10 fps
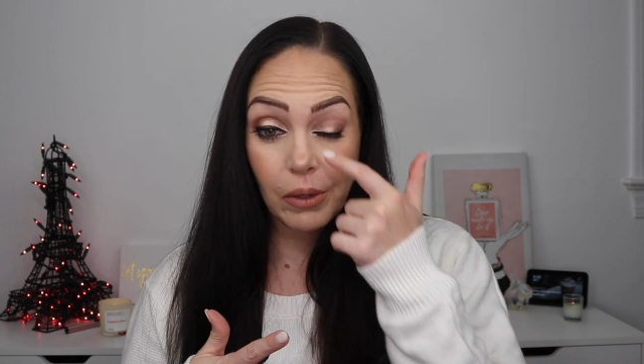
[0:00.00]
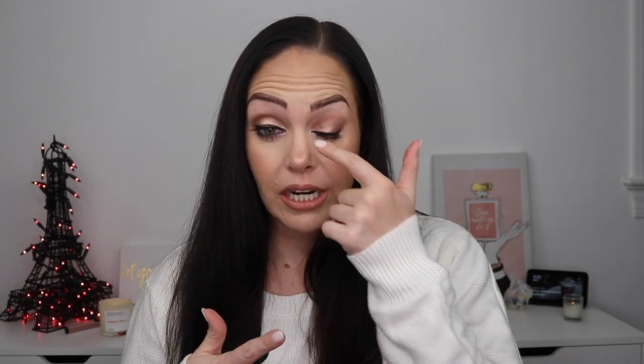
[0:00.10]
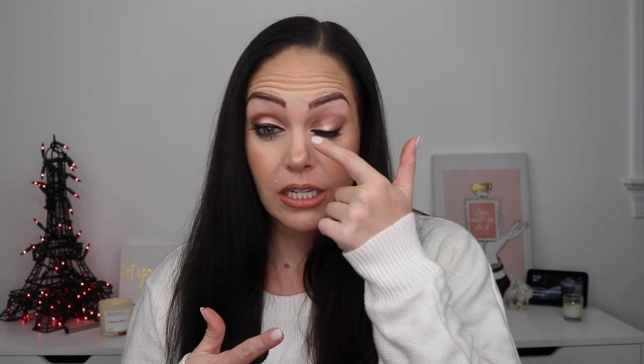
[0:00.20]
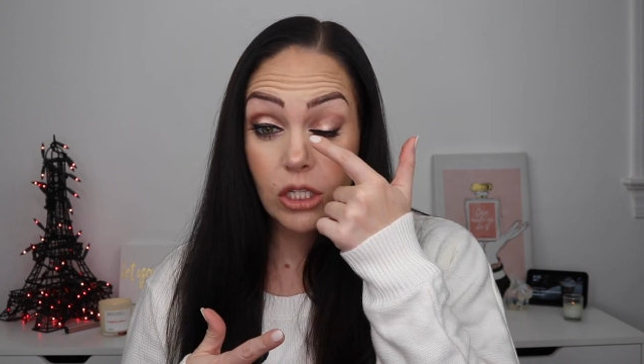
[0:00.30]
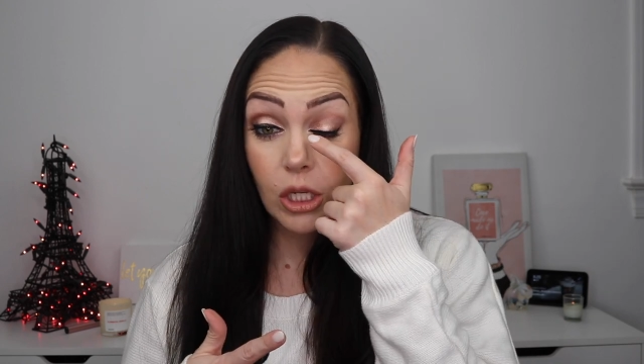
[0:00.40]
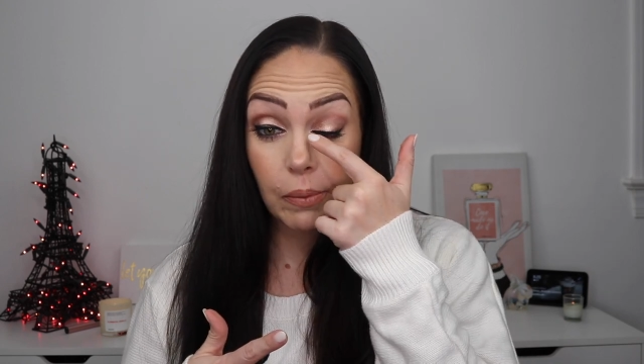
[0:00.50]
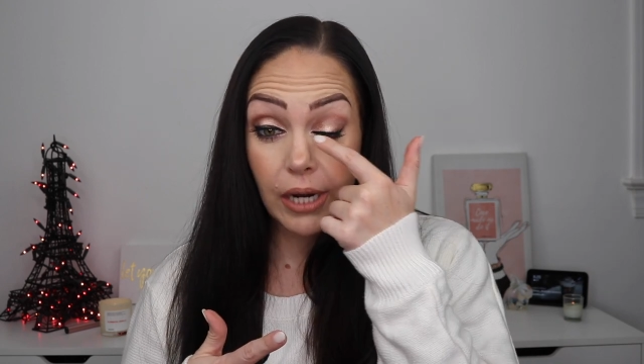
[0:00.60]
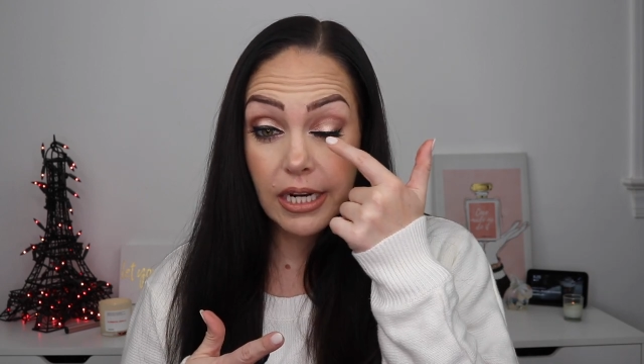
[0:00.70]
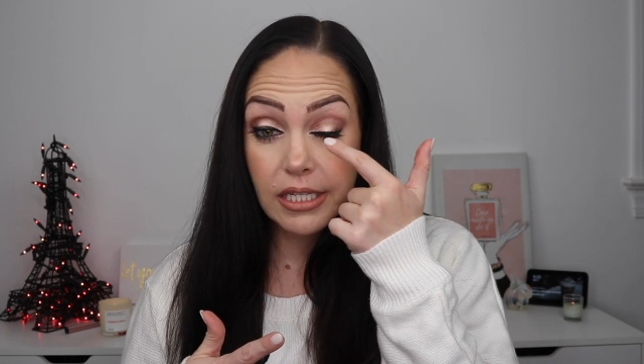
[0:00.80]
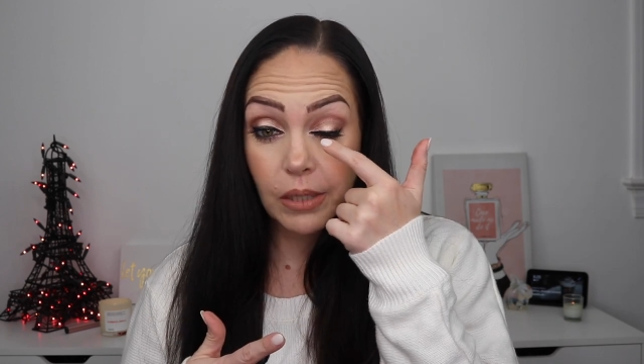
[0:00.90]
where it's
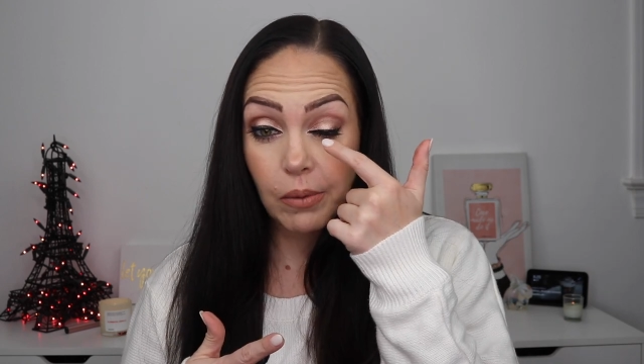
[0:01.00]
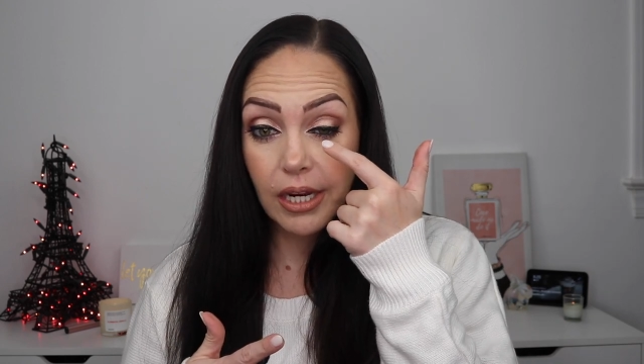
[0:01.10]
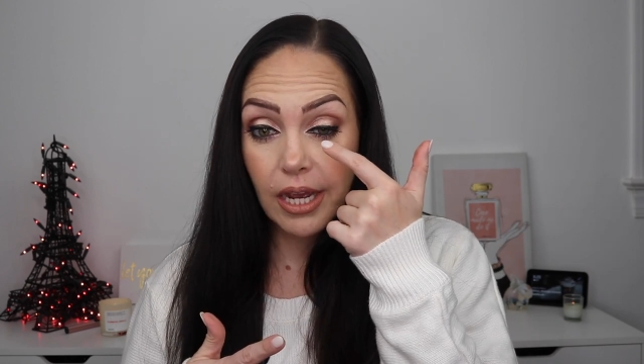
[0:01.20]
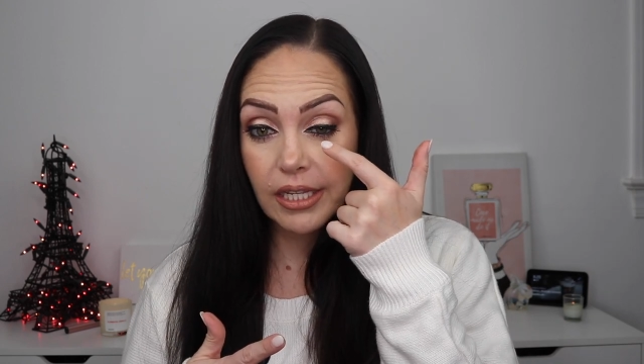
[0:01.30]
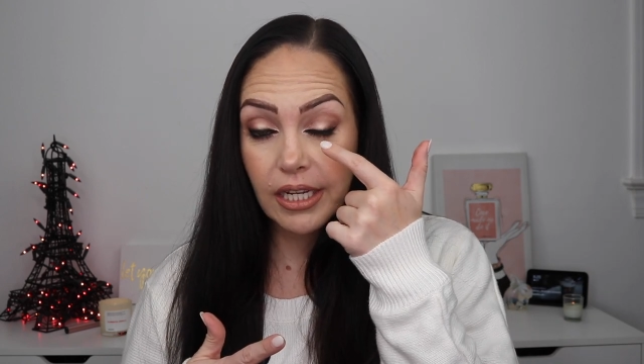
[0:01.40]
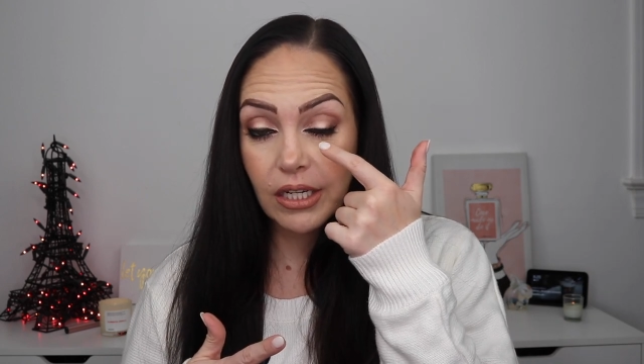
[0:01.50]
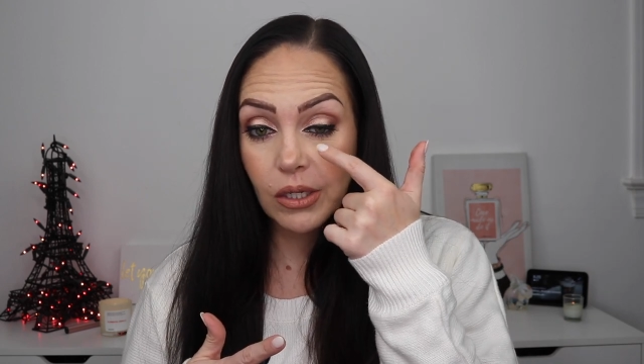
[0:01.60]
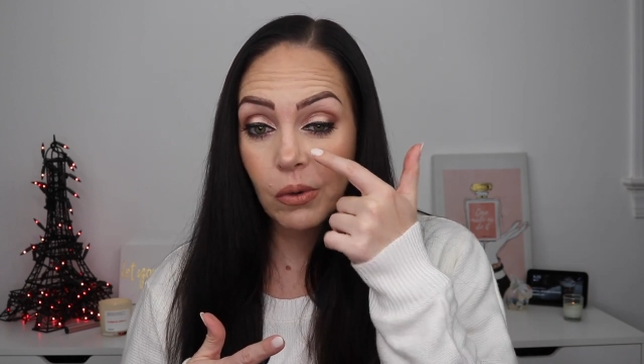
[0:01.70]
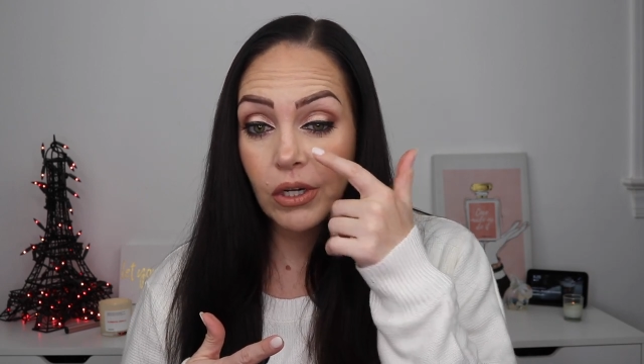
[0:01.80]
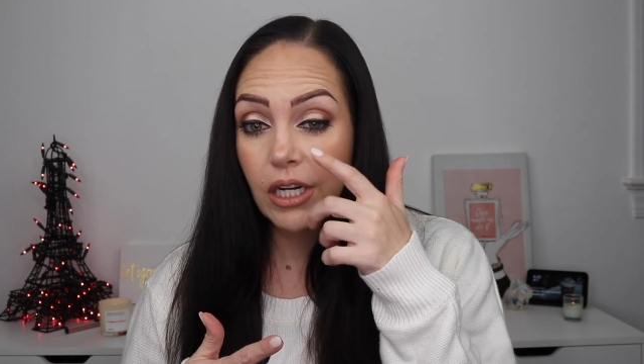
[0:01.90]
super icy white on the inner
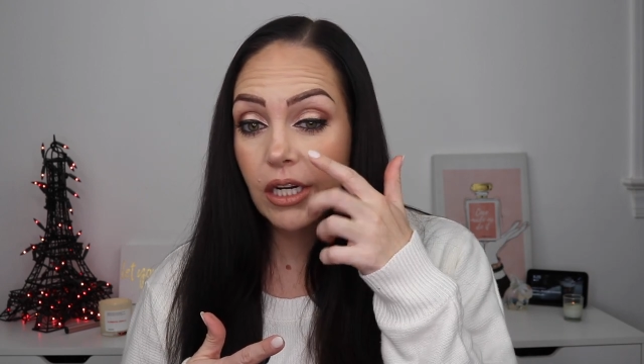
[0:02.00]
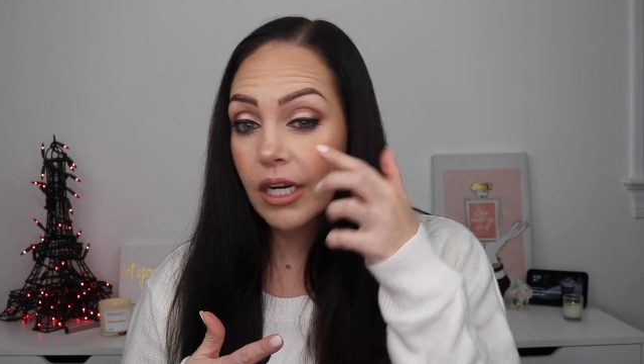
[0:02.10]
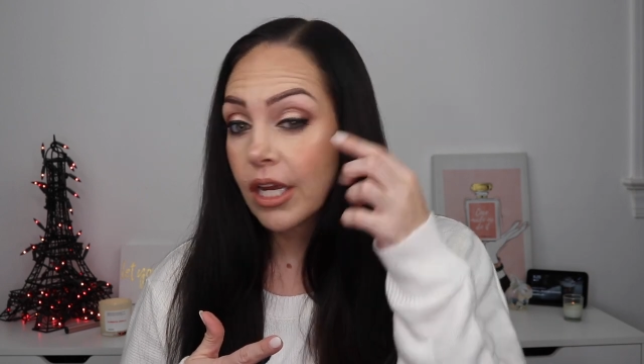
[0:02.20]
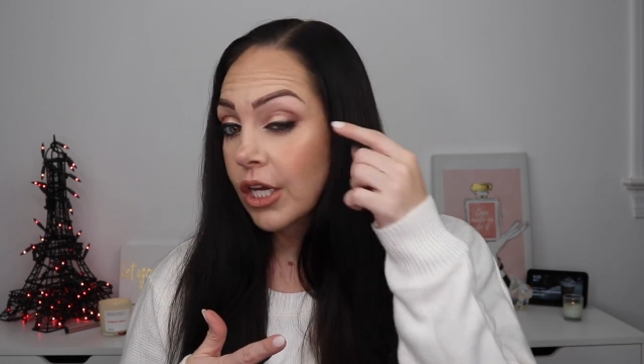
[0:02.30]
corner,